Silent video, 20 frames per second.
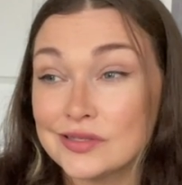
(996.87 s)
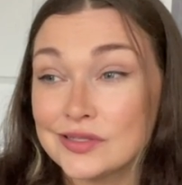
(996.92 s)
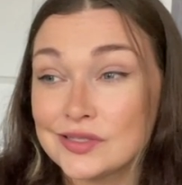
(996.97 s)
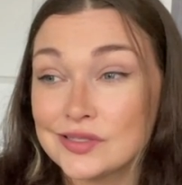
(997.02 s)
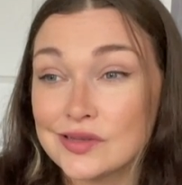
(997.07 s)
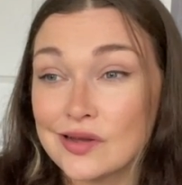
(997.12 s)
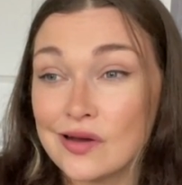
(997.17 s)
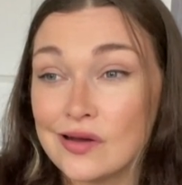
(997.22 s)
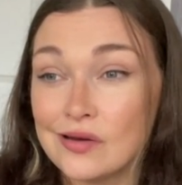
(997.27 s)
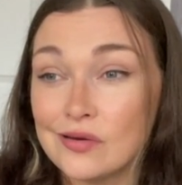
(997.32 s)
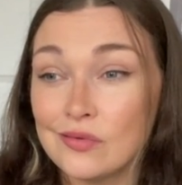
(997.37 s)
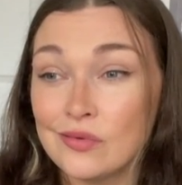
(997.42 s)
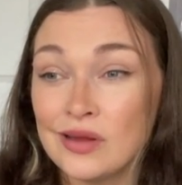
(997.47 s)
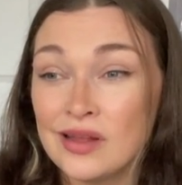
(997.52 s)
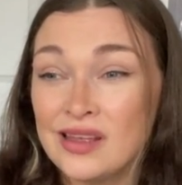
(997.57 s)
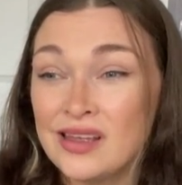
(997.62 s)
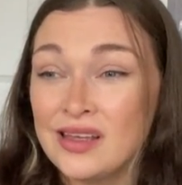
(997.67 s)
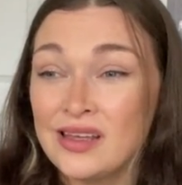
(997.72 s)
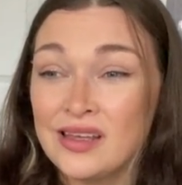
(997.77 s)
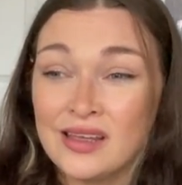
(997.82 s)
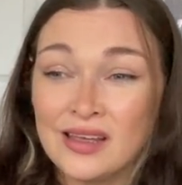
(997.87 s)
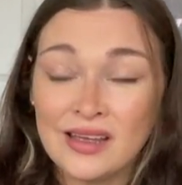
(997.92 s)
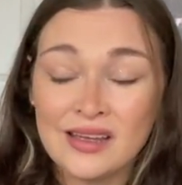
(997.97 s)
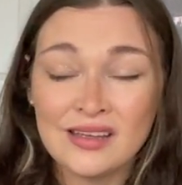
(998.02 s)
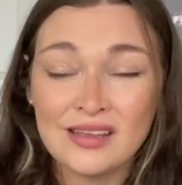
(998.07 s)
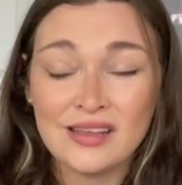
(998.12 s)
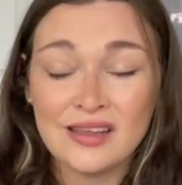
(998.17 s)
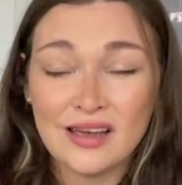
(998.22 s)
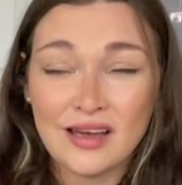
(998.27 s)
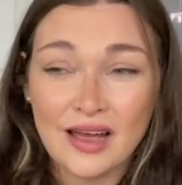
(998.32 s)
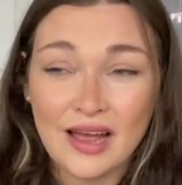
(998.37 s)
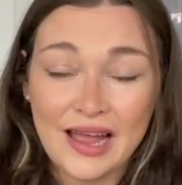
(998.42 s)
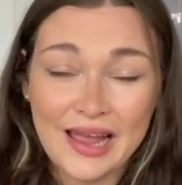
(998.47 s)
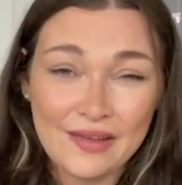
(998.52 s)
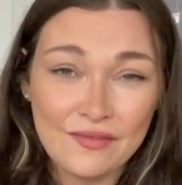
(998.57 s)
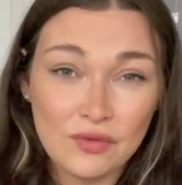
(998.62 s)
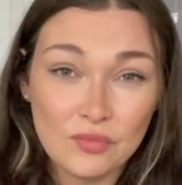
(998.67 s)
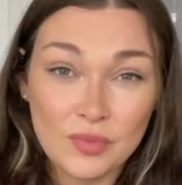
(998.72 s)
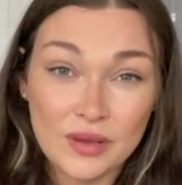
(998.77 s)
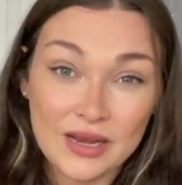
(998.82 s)
So yeah, I
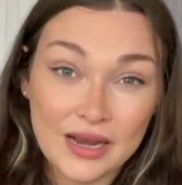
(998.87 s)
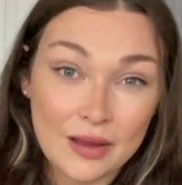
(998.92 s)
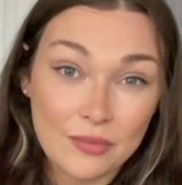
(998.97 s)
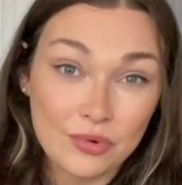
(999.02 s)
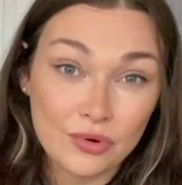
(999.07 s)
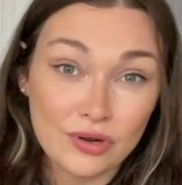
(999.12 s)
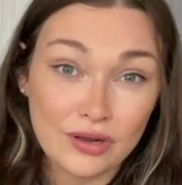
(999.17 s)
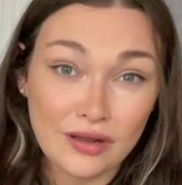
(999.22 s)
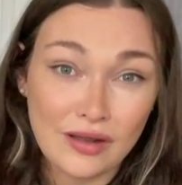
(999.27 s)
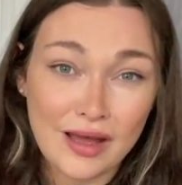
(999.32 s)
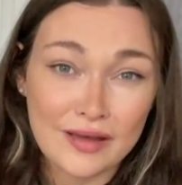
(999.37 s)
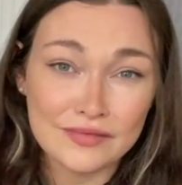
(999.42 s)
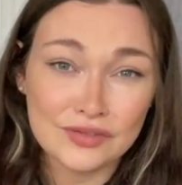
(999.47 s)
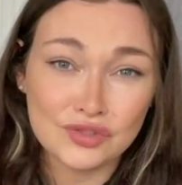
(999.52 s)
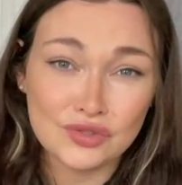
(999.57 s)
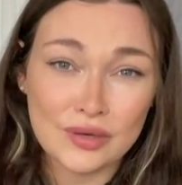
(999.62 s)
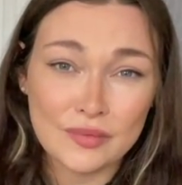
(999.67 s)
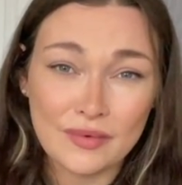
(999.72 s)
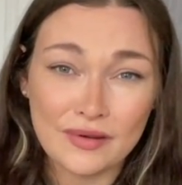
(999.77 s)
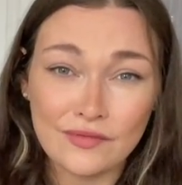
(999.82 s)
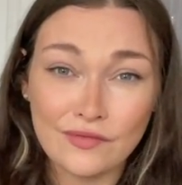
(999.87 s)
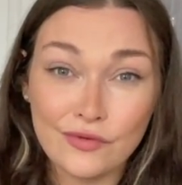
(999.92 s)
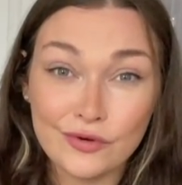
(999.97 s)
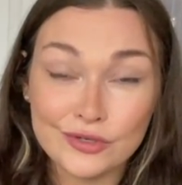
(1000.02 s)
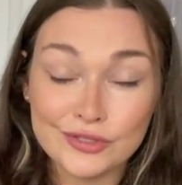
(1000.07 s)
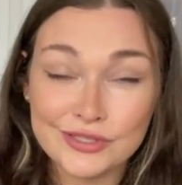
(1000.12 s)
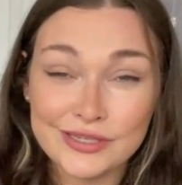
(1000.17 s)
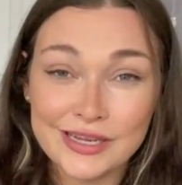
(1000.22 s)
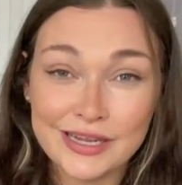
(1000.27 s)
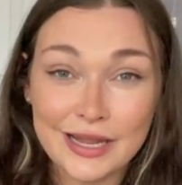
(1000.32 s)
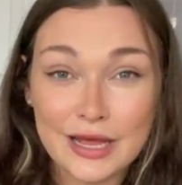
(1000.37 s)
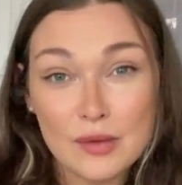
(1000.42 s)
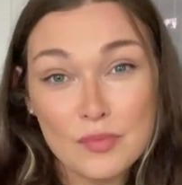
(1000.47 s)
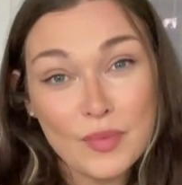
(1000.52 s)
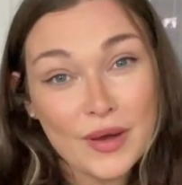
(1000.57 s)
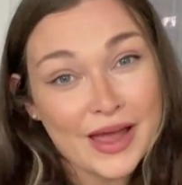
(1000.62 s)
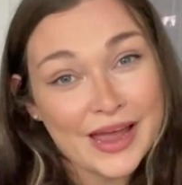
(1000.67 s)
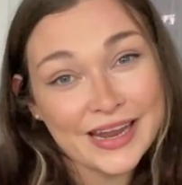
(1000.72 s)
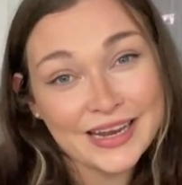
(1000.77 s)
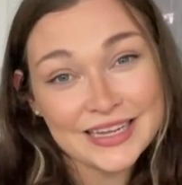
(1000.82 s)
haven't been able to live stream, unfortunately,
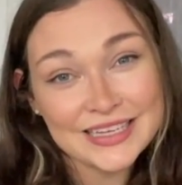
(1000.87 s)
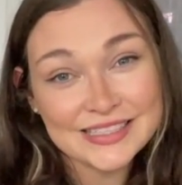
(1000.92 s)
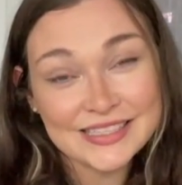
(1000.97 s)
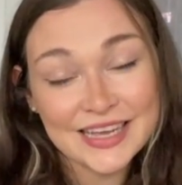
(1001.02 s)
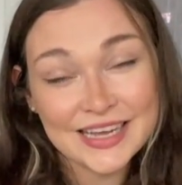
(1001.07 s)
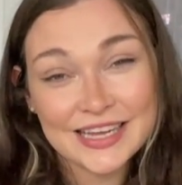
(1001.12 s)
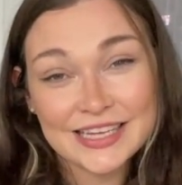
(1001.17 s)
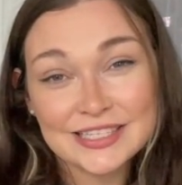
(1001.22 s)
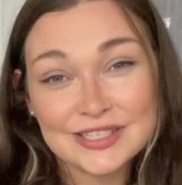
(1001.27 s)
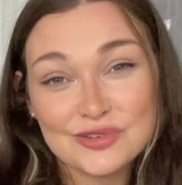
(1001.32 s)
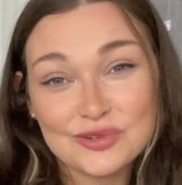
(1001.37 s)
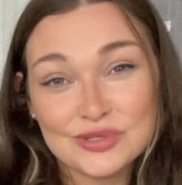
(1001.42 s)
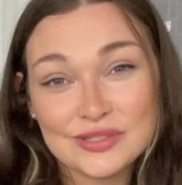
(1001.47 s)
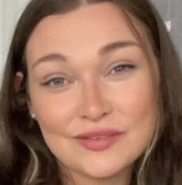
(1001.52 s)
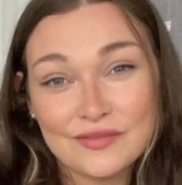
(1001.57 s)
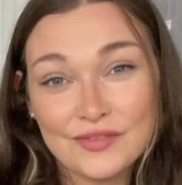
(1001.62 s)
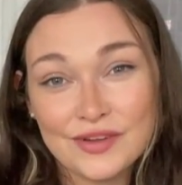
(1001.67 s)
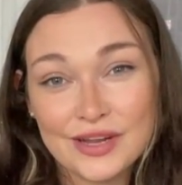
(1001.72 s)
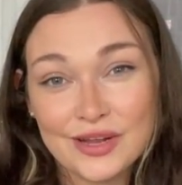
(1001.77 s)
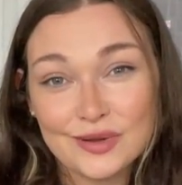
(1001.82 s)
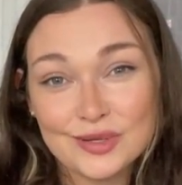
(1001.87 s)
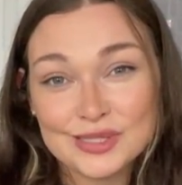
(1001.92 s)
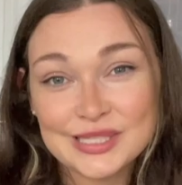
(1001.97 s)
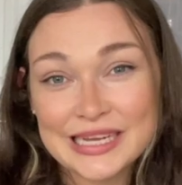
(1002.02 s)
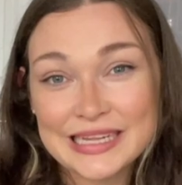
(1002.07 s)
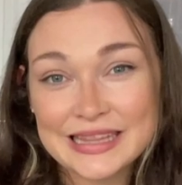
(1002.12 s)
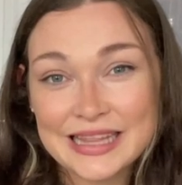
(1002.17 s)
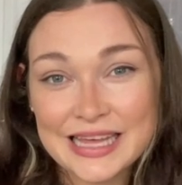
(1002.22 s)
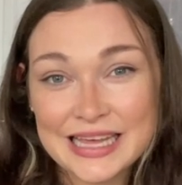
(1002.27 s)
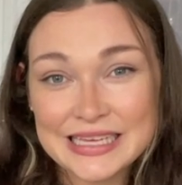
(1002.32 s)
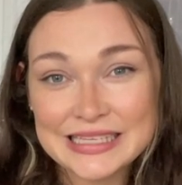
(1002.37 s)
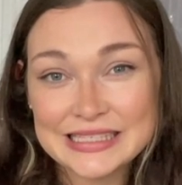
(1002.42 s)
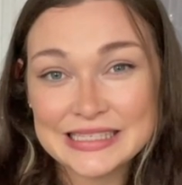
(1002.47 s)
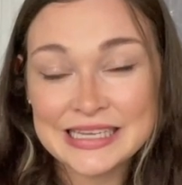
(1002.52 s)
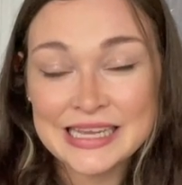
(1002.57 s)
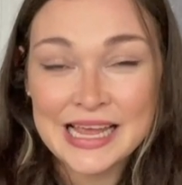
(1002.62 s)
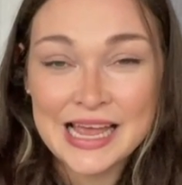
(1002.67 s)
but at least I can do some videos like these,